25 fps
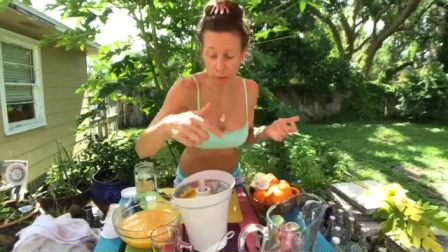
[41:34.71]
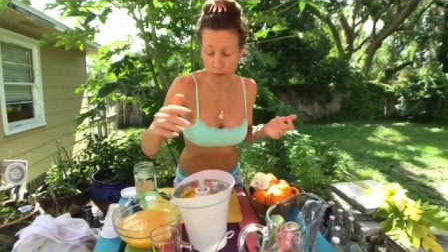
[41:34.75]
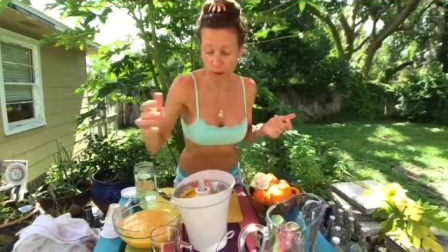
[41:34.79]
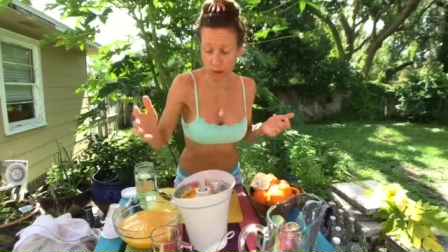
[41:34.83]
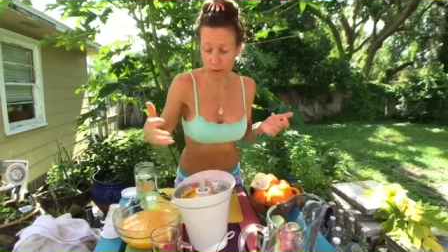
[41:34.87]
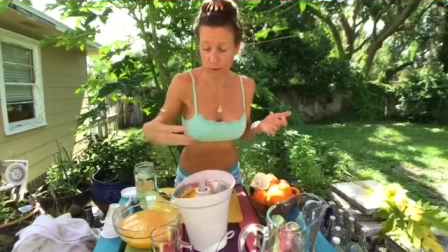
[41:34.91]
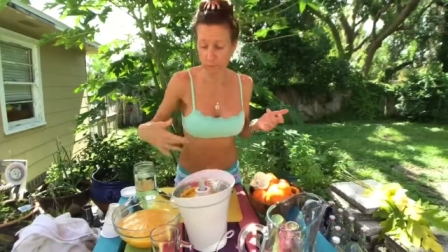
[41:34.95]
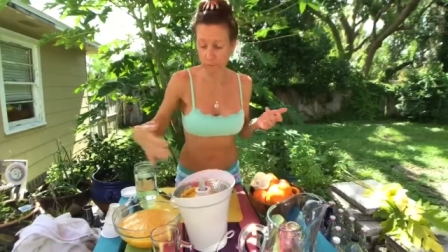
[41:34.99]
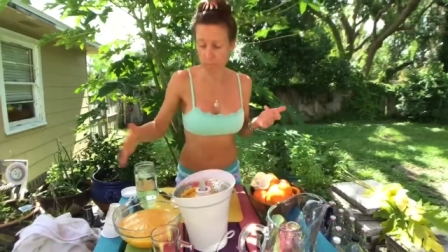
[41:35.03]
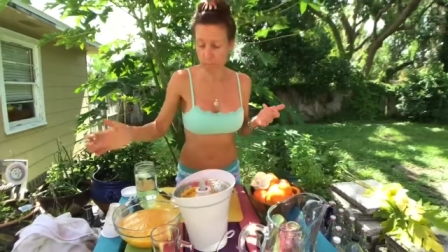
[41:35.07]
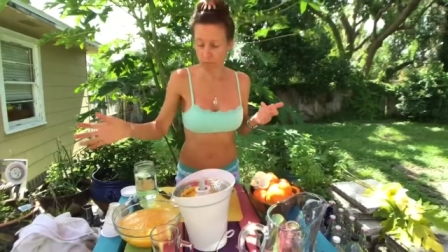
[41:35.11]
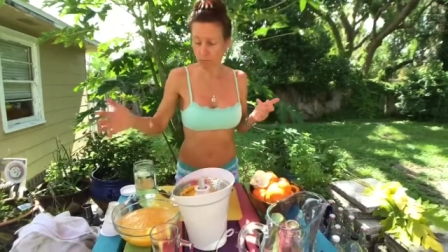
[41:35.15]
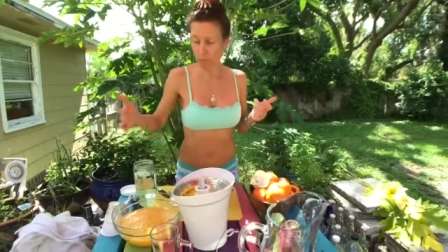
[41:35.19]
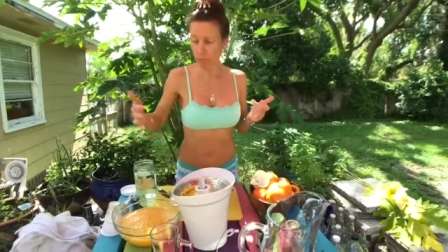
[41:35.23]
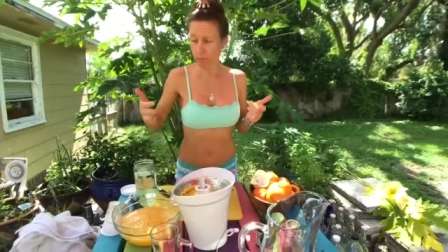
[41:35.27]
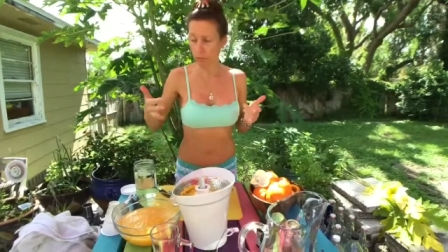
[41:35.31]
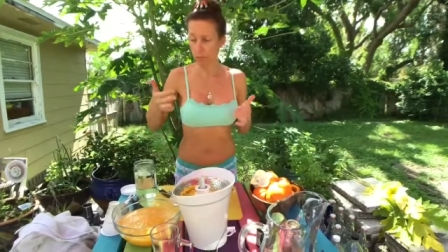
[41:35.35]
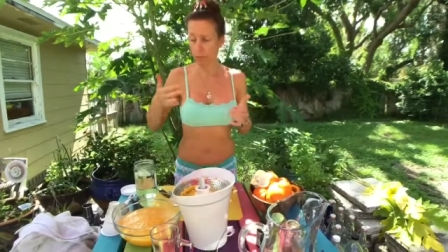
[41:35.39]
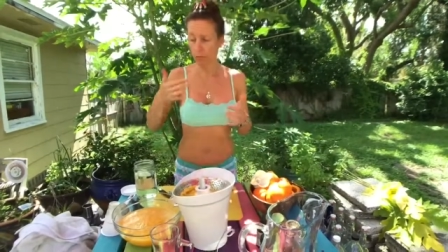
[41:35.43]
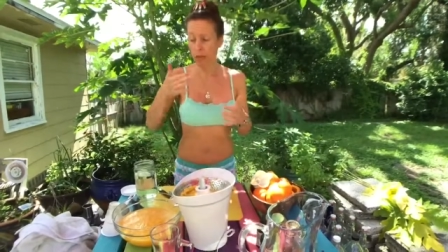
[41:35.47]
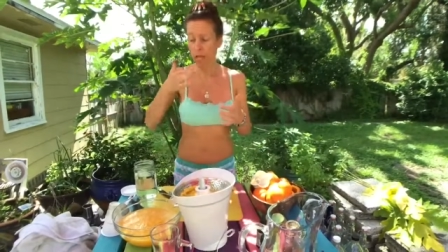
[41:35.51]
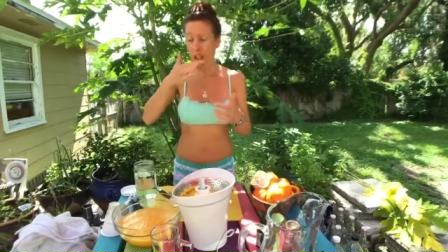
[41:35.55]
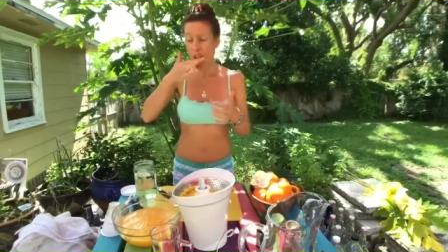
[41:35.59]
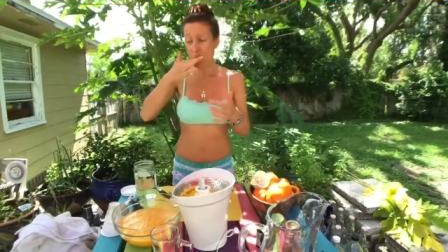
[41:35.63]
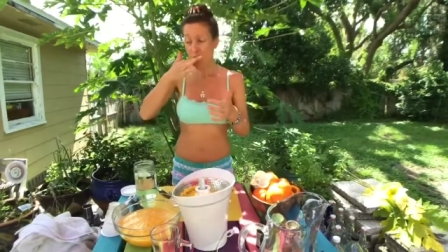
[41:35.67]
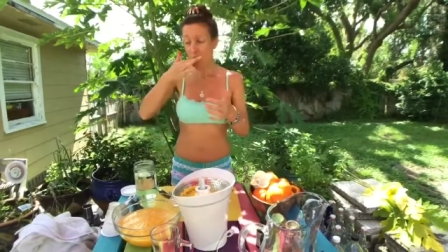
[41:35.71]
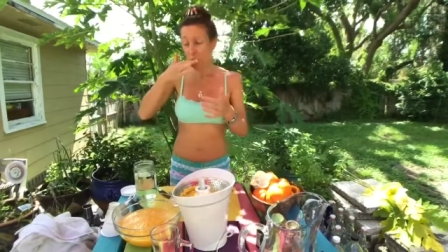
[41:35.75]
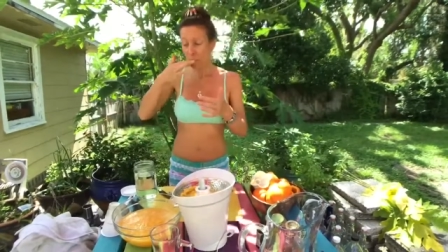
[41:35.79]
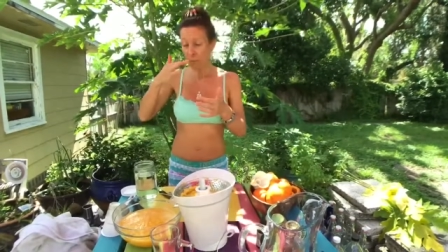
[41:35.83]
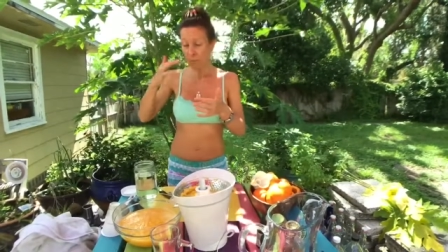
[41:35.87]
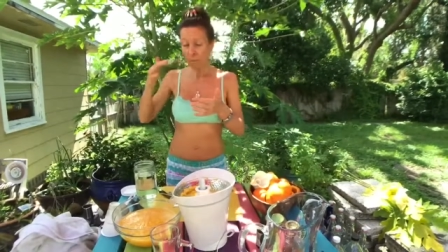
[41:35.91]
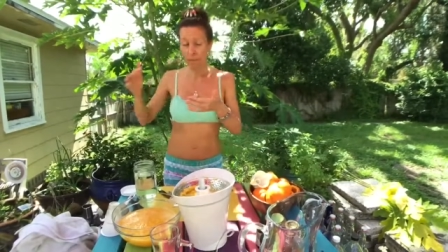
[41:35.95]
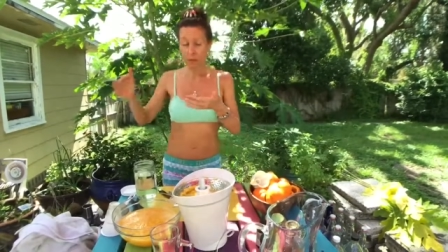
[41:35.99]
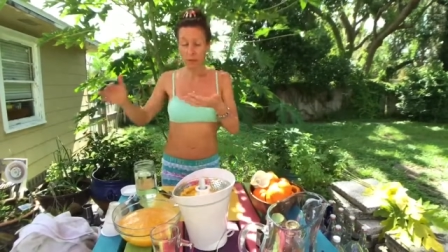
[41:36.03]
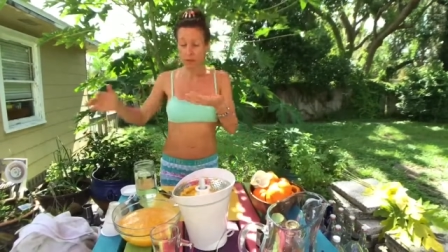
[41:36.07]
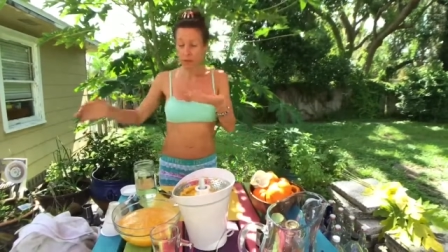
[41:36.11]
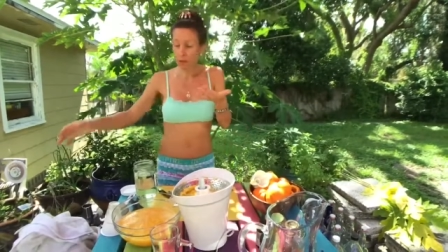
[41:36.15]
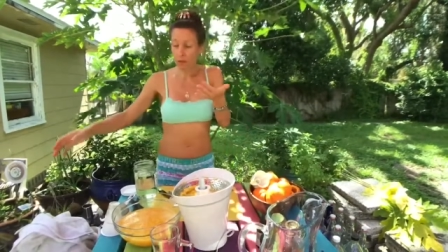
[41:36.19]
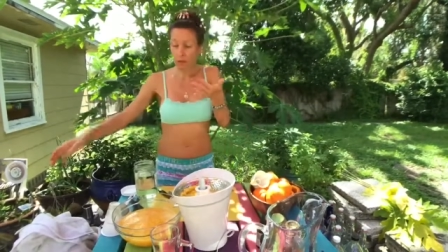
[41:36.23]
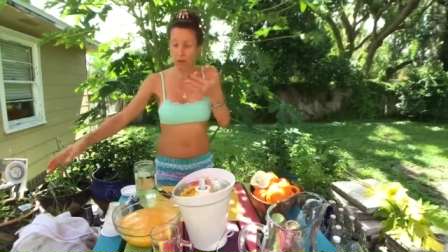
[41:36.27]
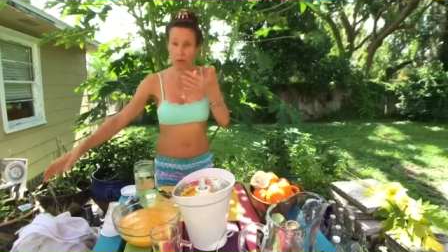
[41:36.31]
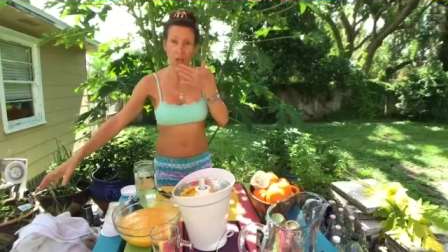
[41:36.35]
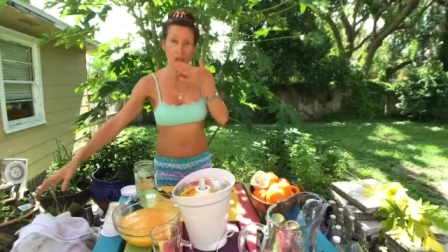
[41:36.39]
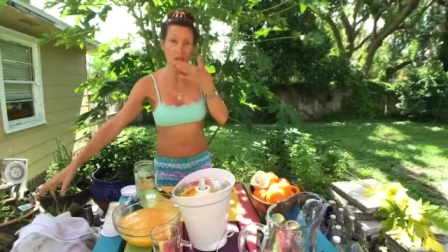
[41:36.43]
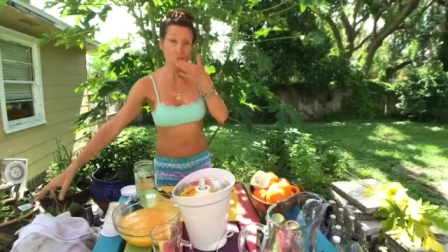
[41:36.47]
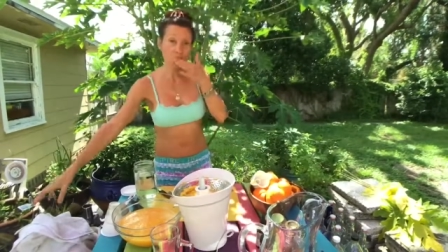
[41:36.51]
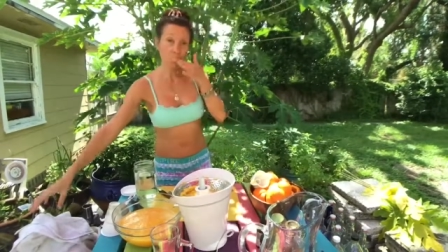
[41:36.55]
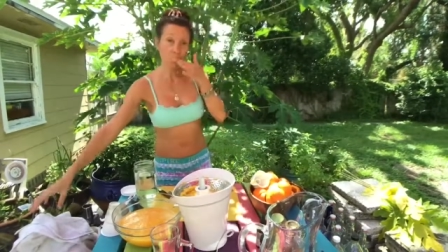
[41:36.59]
better. So.